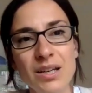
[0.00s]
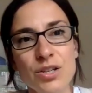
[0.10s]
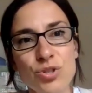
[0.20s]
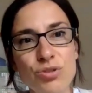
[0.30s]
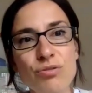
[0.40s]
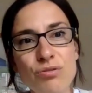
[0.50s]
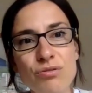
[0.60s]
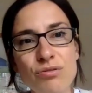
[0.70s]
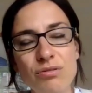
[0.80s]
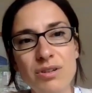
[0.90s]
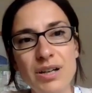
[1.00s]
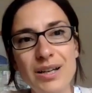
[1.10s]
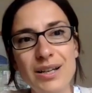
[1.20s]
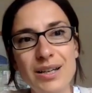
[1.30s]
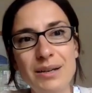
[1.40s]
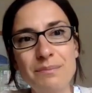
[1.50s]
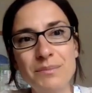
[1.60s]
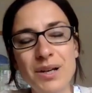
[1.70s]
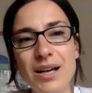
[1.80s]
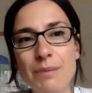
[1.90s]
So
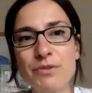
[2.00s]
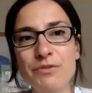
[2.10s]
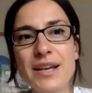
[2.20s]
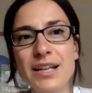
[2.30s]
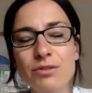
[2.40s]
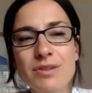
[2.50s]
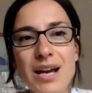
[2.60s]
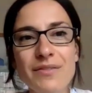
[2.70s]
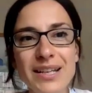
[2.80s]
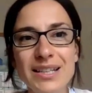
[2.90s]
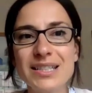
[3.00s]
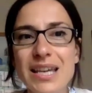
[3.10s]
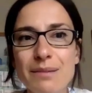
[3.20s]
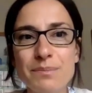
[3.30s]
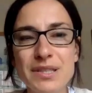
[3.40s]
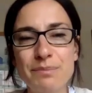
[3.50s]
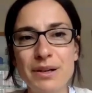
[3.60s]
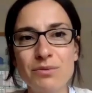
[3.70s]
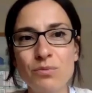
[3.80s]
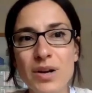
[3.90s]
I'm afraid I don't have any tips,
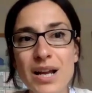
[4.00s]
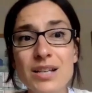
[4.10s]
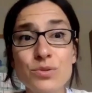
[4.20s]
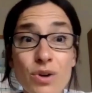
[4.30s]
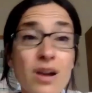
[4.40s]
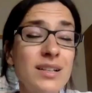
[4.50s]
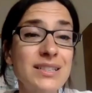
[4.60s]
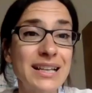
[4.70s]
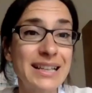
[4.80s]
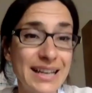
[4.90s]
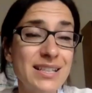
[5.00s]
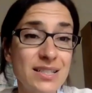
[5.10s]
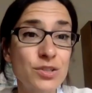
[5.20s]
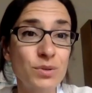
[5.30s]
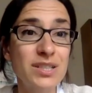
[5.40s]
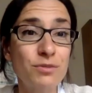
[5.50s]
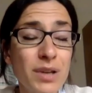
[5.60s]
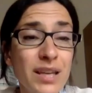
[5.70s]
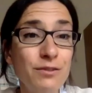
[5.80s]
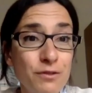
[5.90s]
but what has worked, at least to a
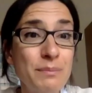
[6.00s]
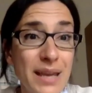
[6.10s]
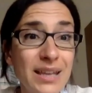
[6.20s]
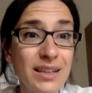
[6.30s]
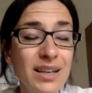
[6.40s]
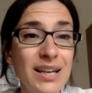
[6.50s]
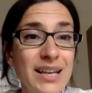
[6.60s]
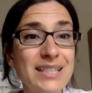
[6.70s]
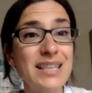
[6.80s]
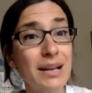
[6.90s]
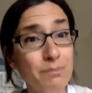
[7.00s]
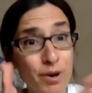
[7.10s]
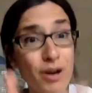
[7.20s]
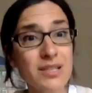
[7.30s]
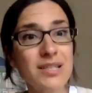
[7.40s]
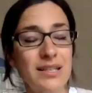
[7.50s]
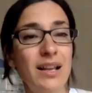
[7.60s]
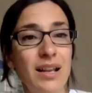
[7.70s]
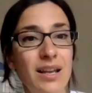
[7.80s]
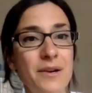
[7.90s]
degree for me, is that
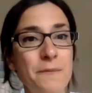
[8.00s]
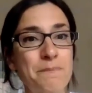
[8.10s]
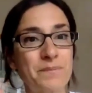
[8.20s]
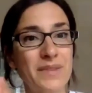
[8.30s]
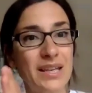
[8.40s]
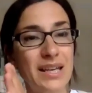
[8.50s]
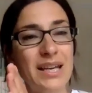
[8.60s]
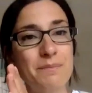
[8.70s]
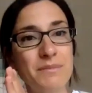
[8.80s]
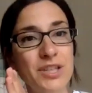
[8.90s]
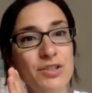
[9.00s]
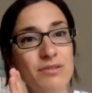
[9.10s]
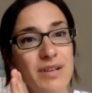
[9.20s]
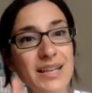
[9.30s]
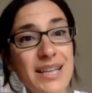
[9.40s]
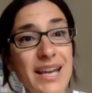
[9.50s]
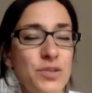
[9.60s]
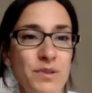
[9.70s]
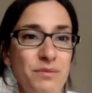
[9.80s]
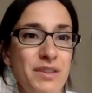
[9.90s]
personal, you know,
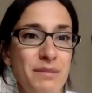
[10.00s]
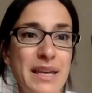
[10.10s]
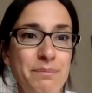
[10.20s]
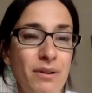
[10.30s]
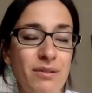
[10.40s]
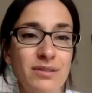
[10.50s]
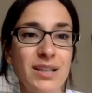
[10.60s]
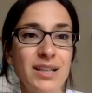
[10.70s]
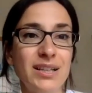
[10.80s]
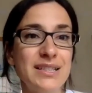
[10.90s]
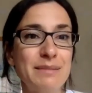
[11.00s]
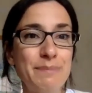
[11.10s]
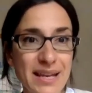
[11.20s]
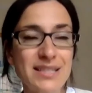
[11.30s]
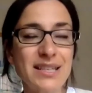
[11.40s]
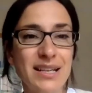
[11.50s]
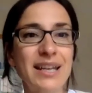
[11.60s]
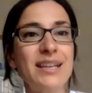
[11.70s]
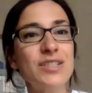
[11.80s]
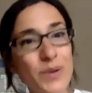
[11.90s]
engagement with people, to
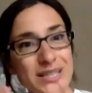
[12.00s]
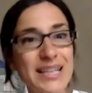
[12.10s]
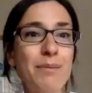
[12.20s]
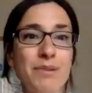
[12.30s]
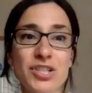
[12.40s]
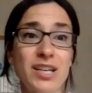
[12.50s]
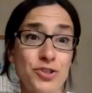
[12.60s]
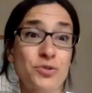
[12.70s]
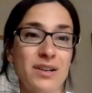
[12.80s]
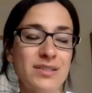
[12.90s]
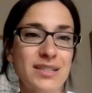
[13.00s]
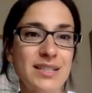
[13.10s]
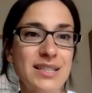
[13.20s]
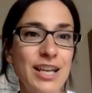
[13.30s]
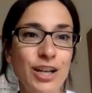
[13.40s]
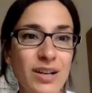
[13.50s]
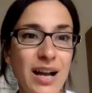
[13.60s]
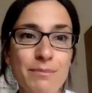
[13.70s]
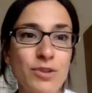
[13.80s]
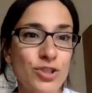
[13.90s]
basically, to establish that trust and say, look,
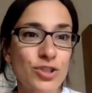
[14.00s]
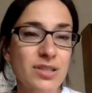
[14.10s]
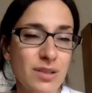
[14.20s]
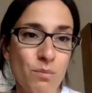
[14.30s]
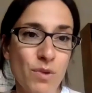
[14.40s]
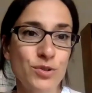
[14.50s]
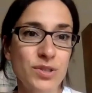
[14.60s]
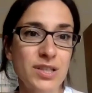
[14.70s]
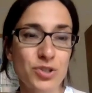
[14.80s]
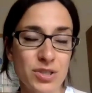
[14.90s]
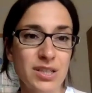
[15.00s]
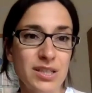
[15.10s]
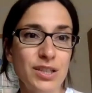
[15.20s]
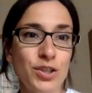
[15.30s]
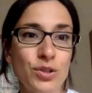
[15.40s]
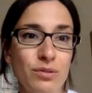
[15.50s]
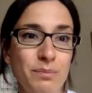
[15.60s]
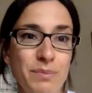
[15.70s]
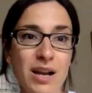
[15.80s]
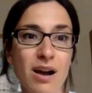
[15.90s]
I'm not just someone who's interested in you
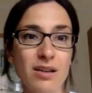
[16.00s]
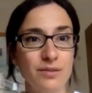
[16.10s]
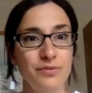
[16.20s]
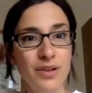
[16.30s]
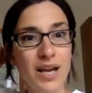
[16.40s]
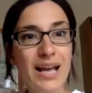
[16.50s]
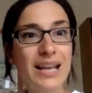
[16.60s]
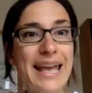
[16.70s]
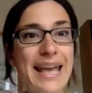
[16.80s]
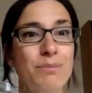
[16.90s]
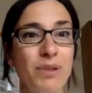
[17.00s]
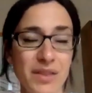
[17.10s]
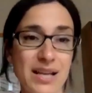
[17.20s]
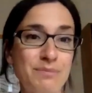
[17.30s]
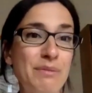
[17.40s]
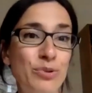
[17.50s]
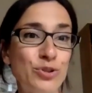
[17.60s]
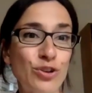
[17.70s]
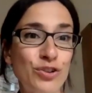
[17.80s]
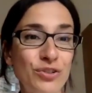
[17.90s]
because of a label that has been
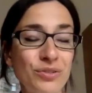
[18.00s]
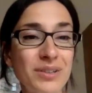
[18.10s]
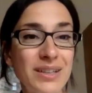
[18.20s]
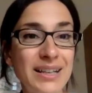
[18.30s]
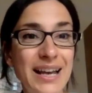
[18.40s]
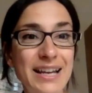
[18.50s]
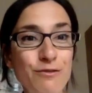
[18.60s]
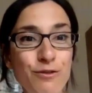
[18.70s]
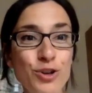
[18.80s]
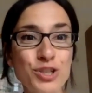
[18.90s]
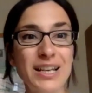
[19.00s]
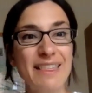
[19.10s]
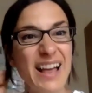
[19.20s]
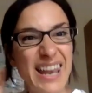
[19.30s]
put on you. And unfortunately, that